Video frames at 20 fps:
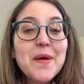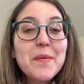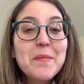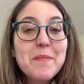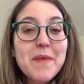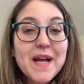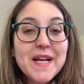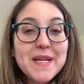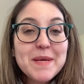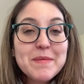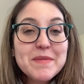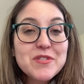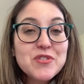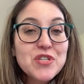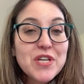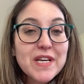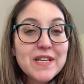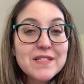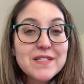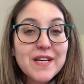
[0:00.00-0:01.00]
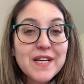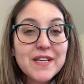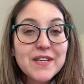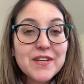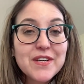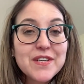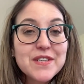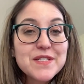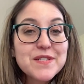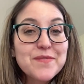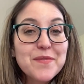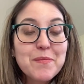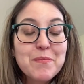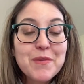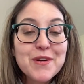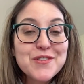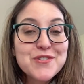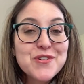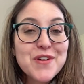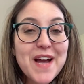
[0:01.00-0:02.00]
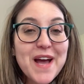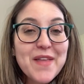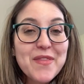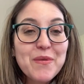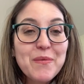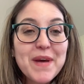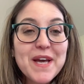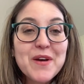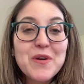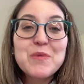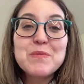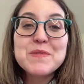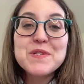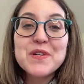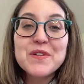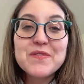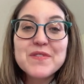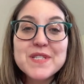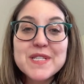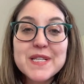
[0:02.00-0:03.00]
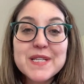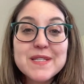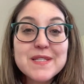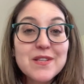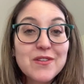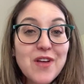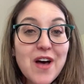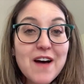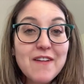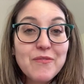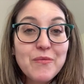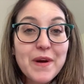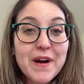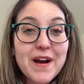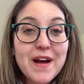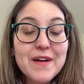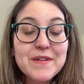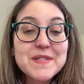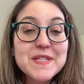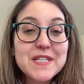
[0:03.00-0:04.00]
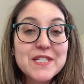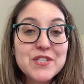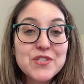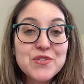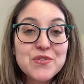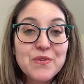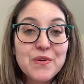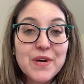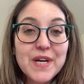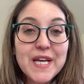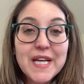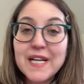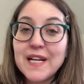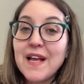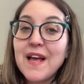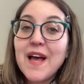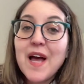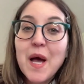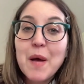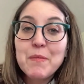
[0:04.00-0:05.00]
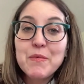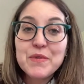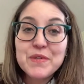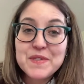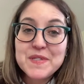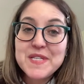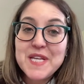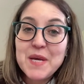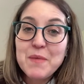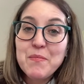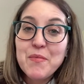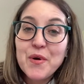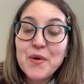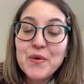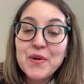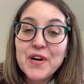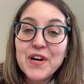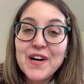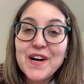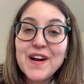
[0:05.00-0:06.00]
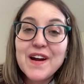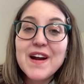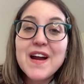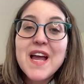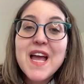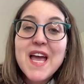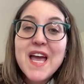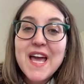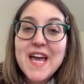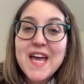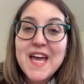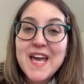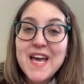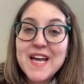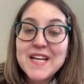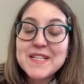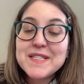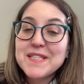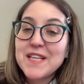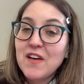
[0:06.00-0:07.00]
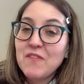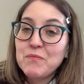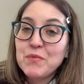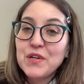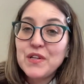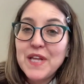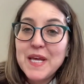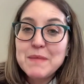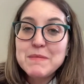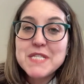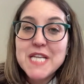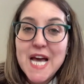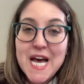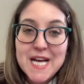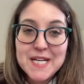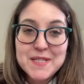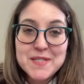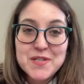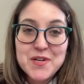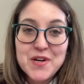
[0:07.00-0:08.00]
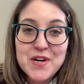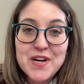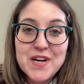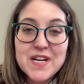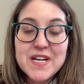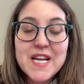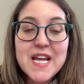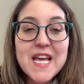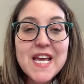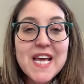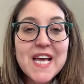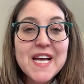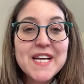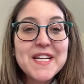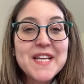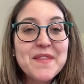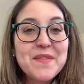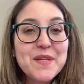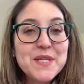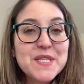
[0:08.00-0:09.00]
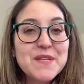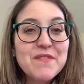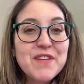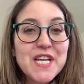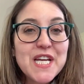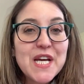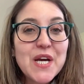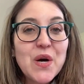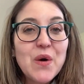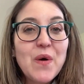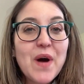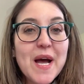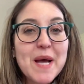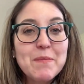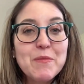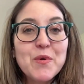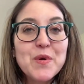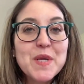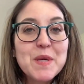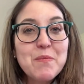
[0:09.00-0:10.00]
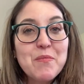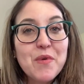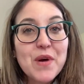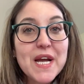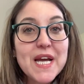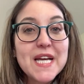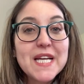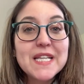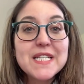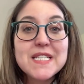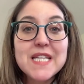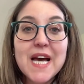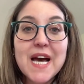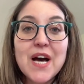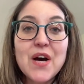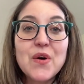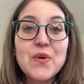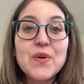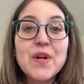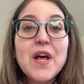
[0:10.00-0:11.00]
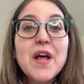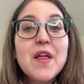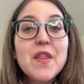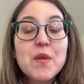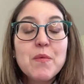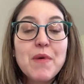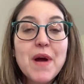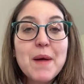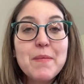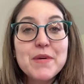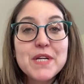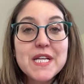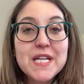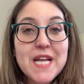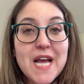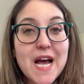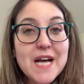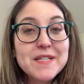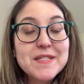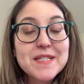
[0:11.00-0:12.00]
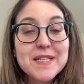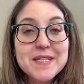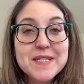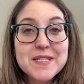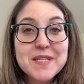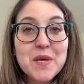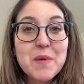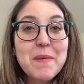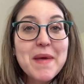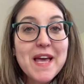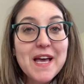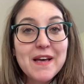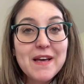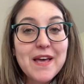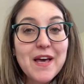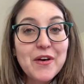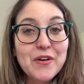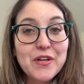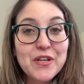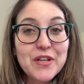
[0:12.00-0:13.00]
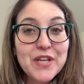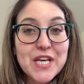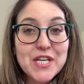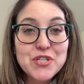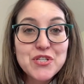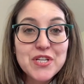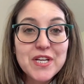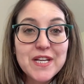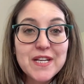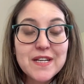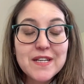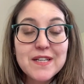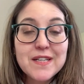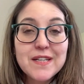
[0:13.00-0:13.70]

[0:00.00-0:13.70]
My name is Jan Dijkers from Berkshire Hathaway Home Services, the Loft Warehouse in Detroit. I'm a real estate broker and a self-proclaimed tax nerd. And in this video, I'm going to break down the property tax system and calculation.